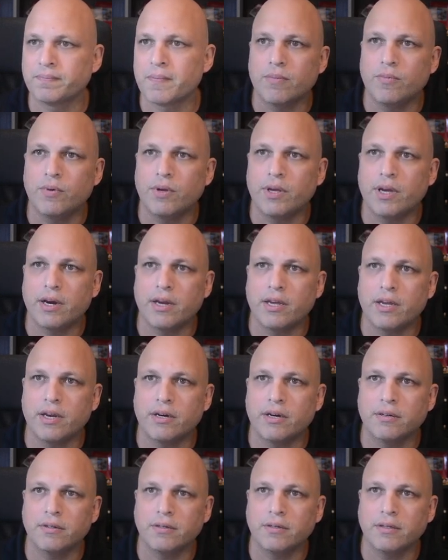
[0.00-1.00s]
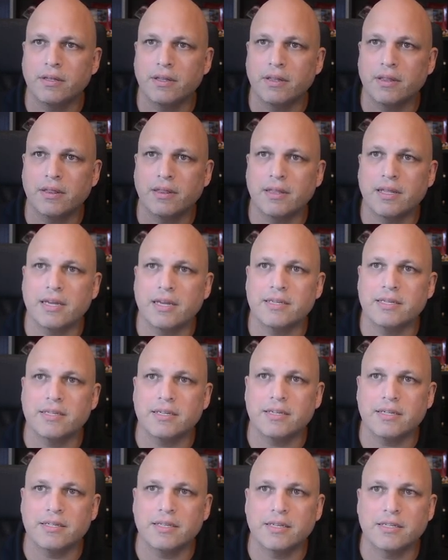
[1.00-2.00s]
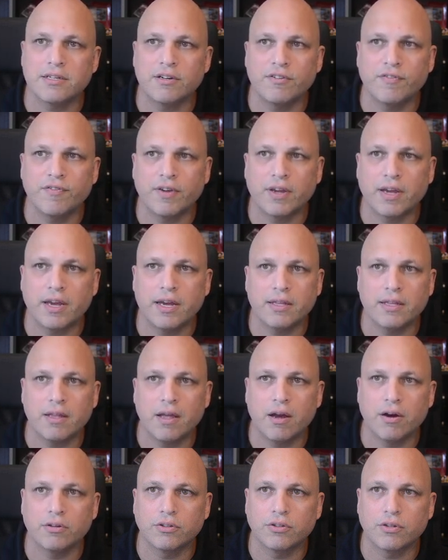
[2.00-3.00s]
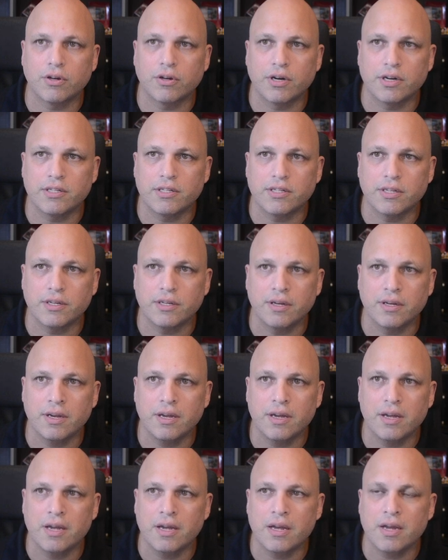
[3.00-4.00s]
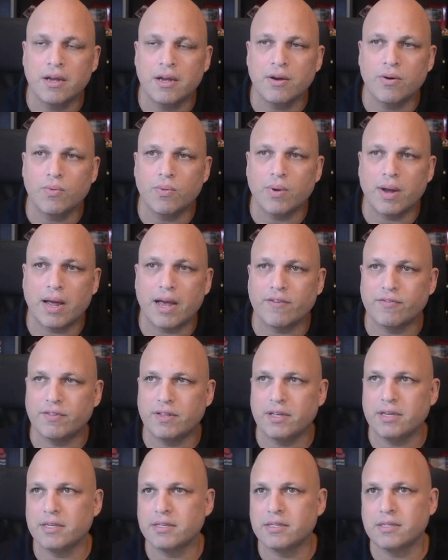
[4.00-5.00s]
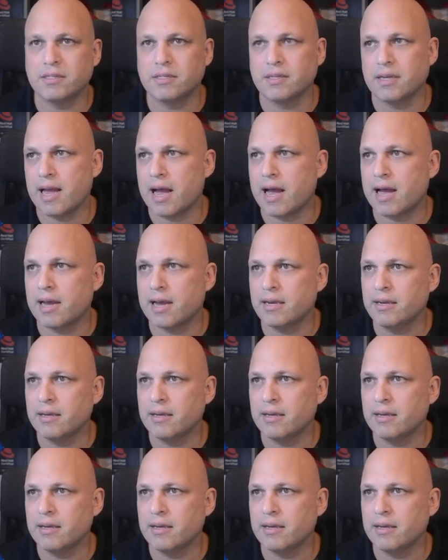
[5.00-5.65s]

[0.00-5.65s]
We are here. This is the certificate authority. We have this guy.